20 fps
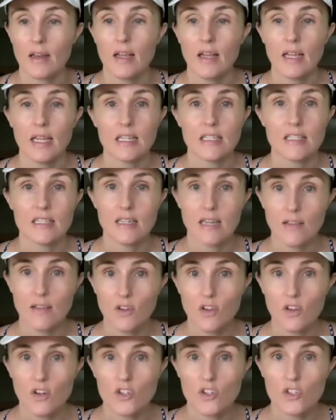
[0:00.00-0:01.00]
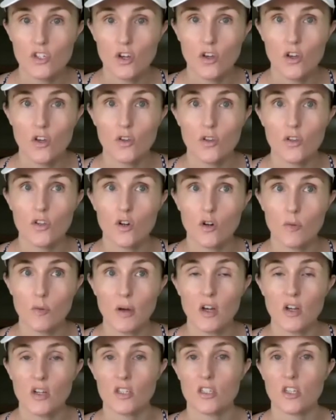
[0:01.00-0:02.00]
It's never going to show your
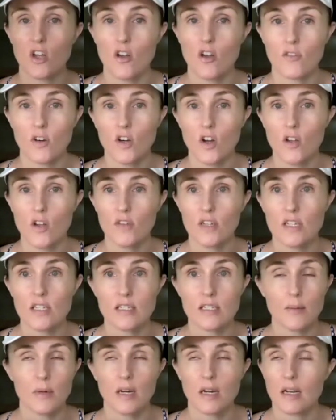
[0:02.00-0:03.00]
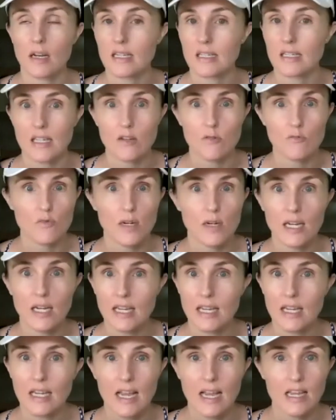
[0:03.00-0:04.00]
posts over and over to someone unless they're
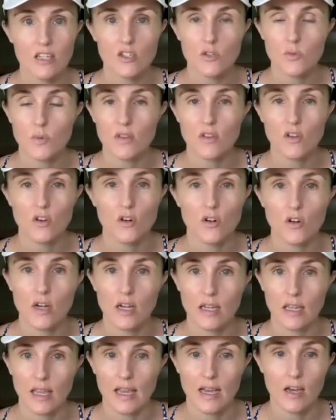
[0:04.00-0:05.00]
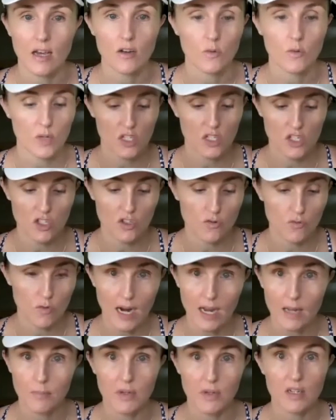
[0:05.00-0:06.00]
really engaged with your account, which is
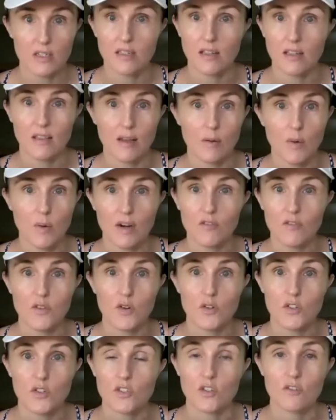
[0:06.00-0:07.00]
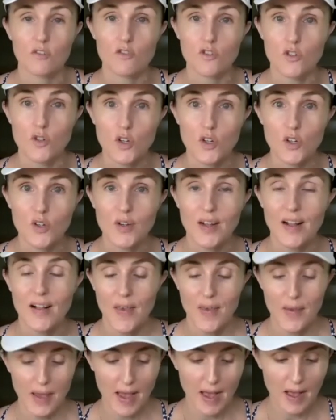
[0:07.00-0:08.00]
great because then they're one of your sort of true
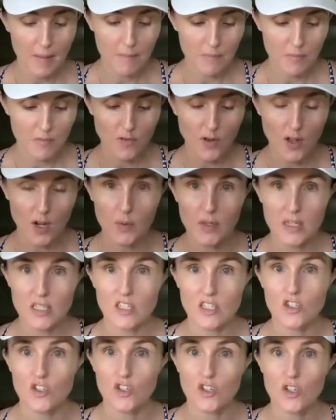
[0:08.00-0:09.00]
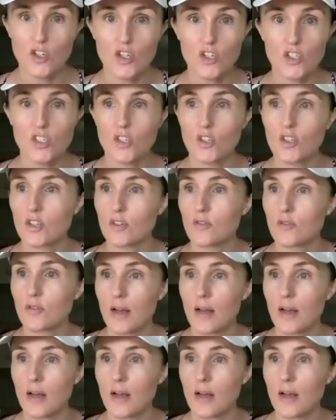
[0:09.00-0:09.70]
followers and true sort of